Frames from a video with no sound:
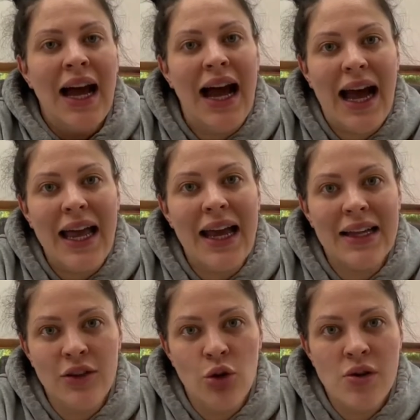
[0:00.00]
I
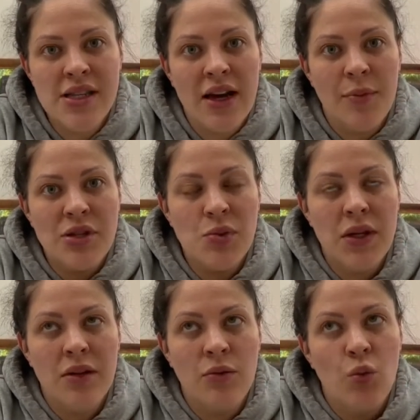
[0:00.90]
had nausea
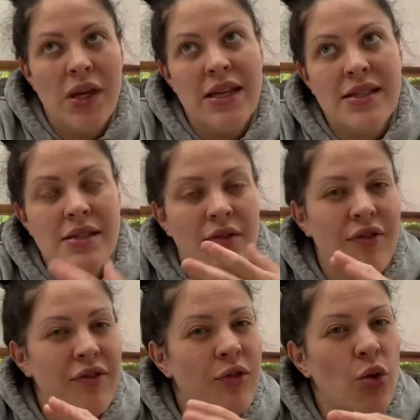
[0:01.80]
between weeks
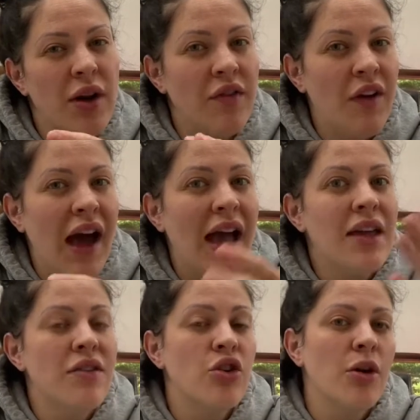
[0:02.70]
4 to
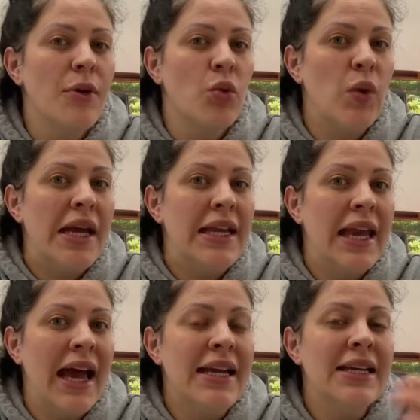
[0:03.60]
5 through about week
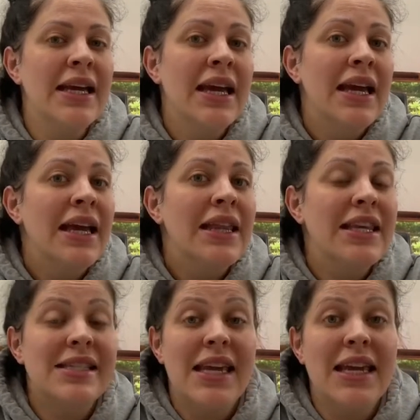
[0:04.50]
9. They
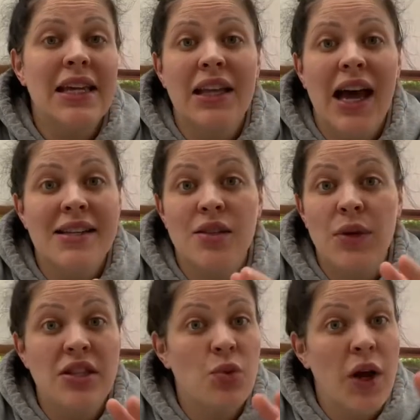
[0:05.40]
say it can last to
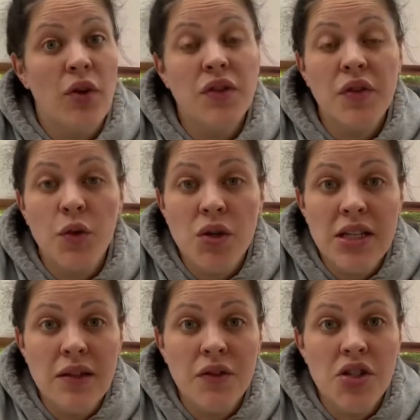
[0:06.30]
week 12 to
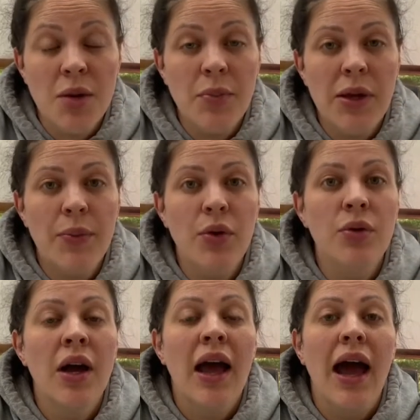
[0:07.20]
14 for some people,
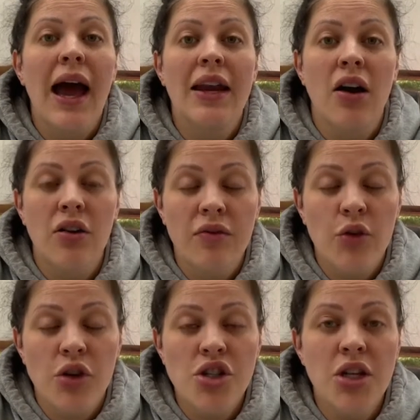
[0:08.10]
and
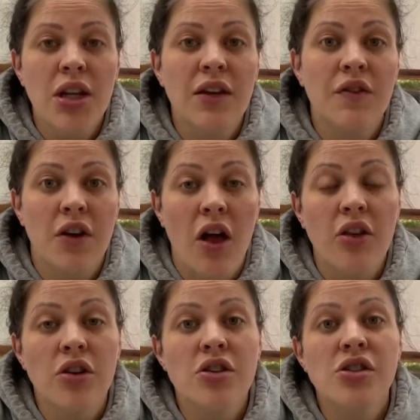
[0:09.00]
unfortunately for
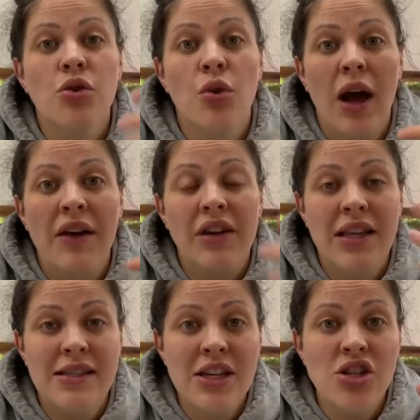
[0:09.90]
others who have a
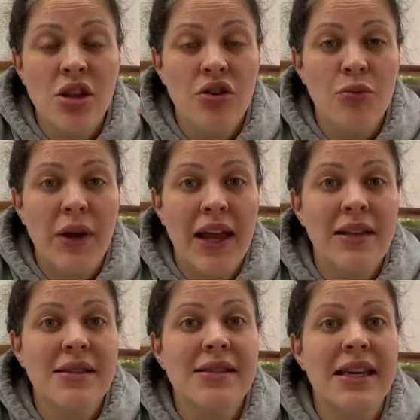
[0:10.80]
condition through
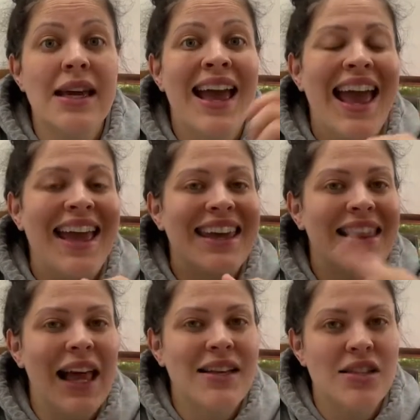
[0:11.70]
pregnancy, it can
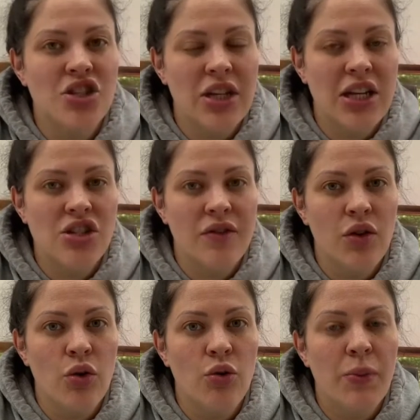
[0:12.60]
last the duration of your
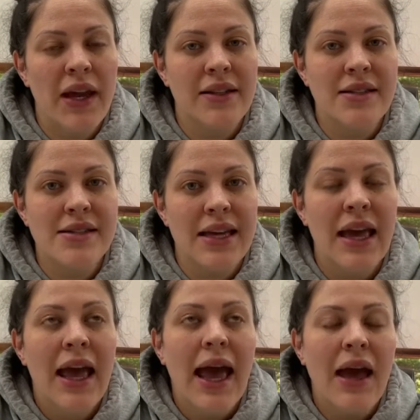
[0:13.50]
whole pregnancy.
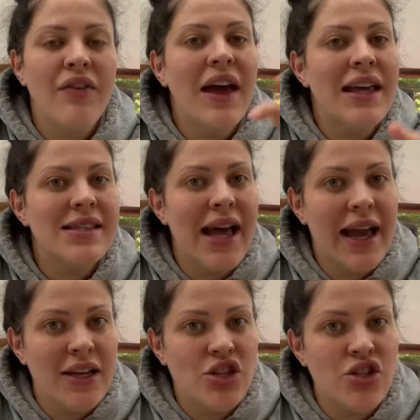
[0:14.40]
If it is that
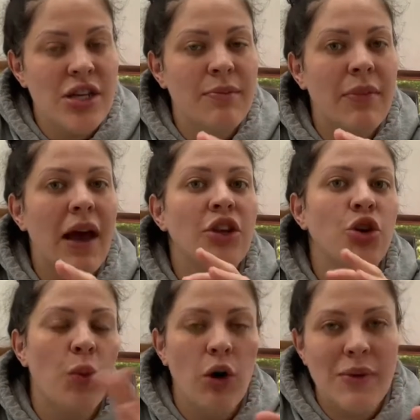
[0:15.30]
extreme, you
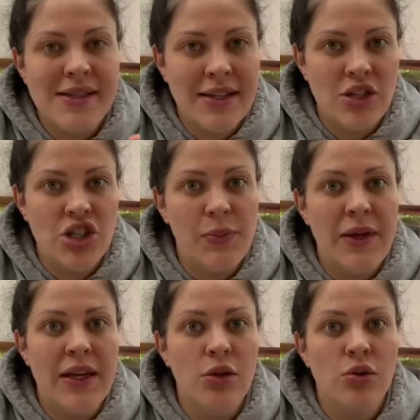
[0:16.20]
will be seeing a
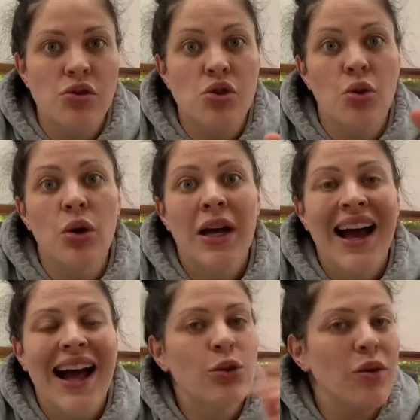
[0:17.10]
GP though, so
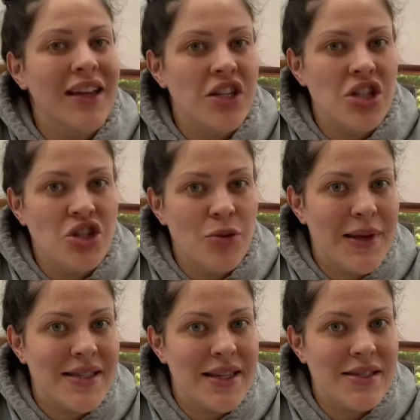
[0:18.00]
I don't think ginger
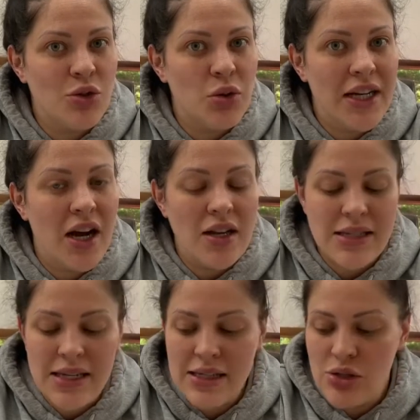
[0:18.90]
biscuits are going to cut
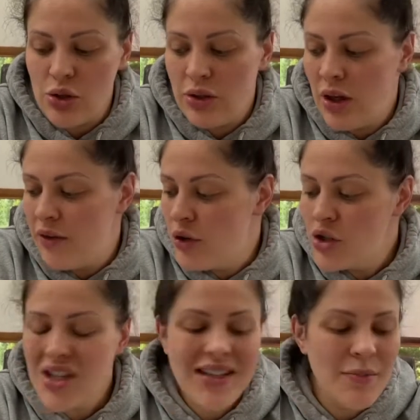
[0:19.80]
it. So
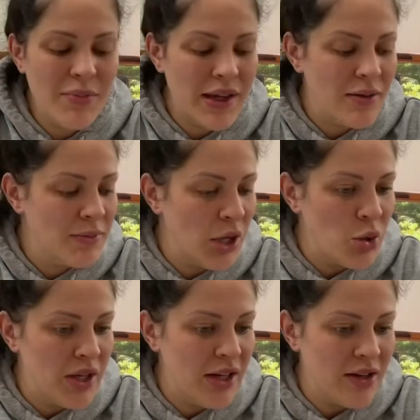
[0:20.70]
unfortunately I didn't bring them down
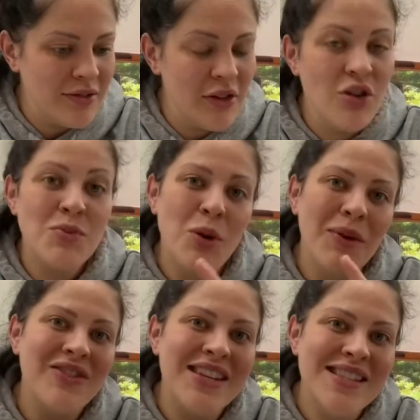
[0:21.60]
here. Now there's probably a
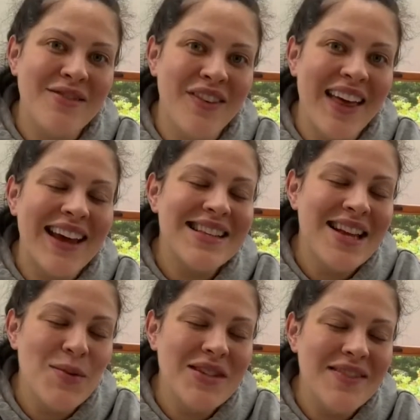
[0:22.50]
reason for that because I
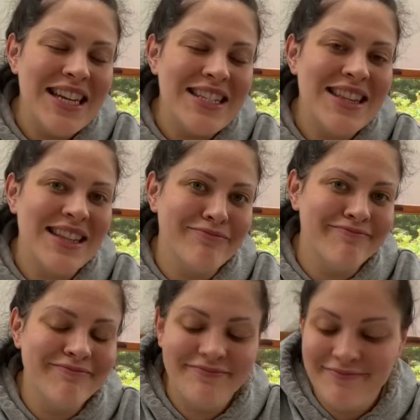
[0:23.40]
would have eaten them.
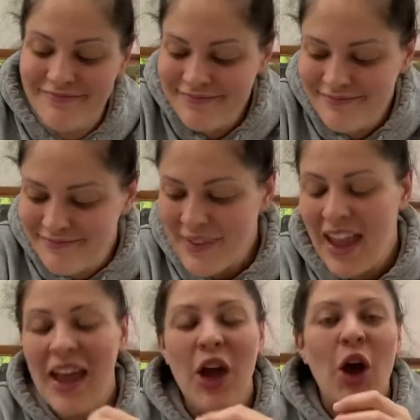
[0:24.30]

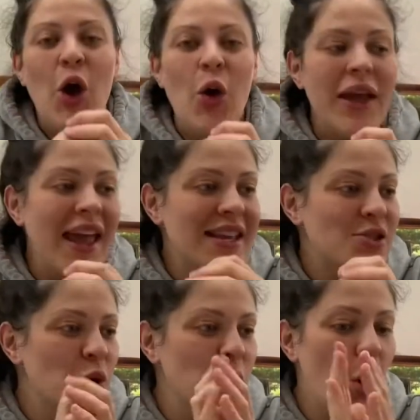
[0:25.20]
Okay,
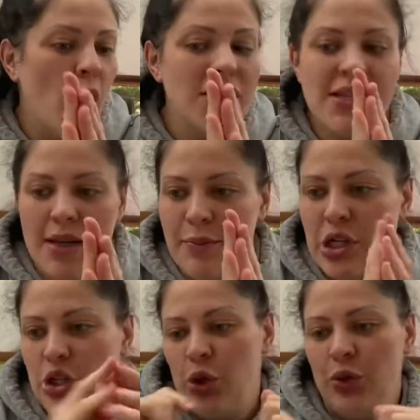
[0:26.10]
so on to number
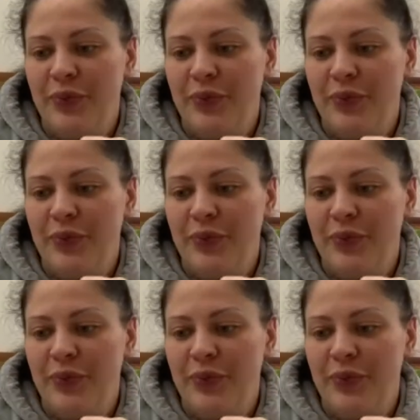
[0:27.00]
2.